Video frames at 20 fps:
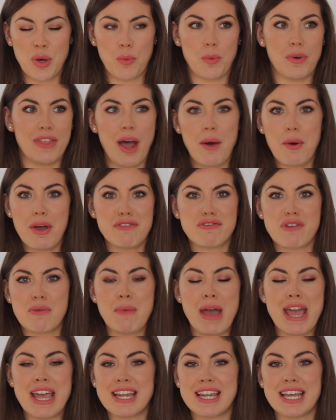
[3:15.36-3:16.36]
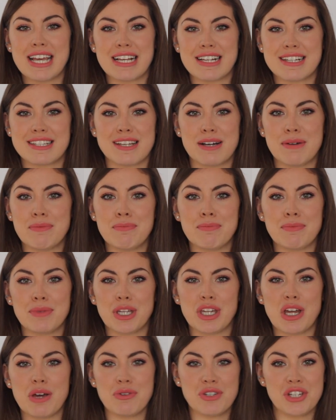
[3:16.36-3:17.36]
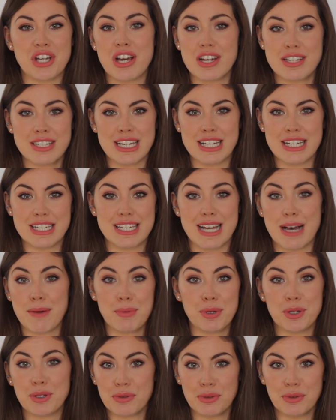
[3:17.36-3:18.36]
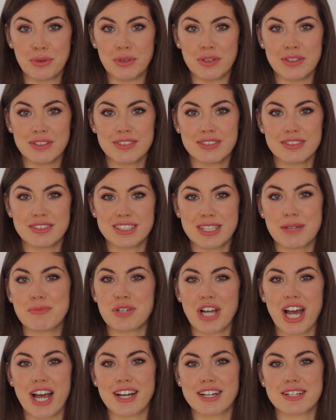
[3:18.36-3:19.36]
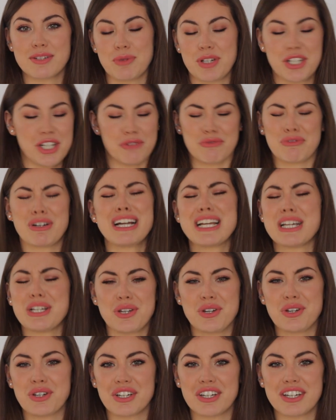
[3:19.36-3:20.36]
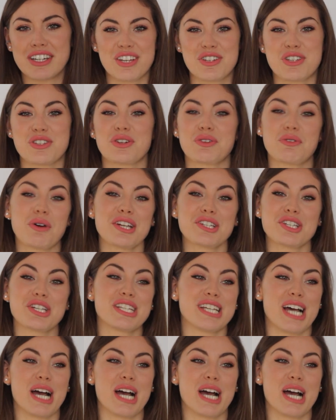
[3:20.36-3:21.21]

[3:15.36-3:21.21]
without it remaining some, dirty taboo subject, which it really shouldn't. She's on Question